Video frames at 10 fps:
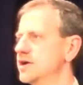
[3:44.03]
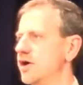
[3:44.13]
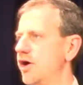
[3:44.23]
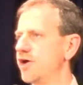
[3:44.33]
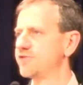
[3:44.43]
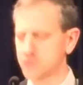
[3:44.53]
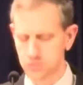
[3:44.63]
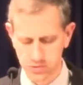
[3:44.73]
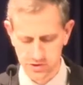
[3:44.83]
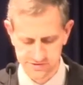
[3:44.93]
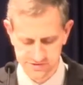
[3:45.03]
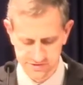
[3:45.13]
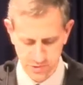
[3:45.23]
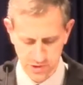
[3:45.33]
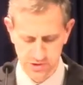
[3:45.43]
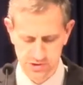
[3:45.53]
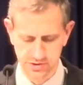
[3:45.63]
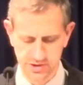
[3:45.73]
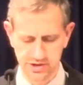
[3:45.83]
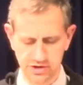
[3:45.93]
off course
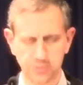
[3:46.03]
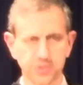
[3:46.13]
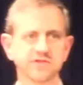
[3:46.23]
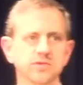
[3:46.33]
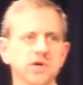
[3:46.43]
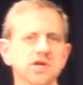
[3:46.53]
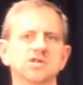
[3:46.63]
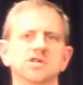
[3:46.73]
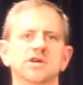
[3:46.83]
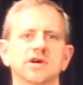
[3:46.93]
spiritually and help us reach